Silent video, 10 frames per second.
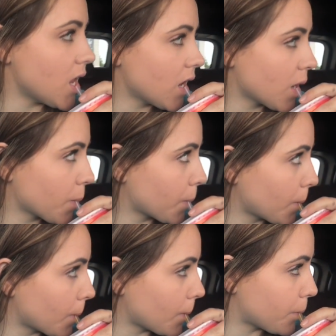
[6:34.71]
What does it say?
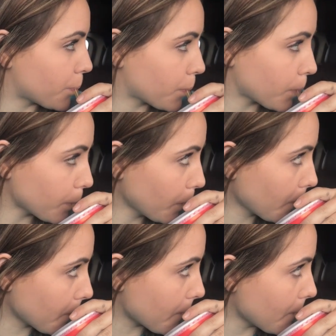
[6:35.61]
It says enter,
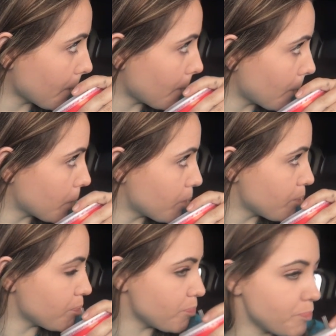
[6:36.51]
uh, swipe your
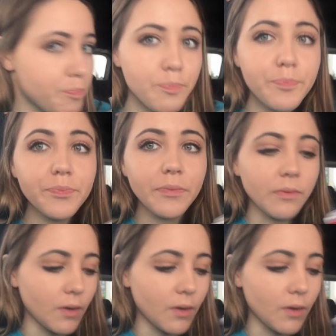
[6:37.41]
card or enter alternate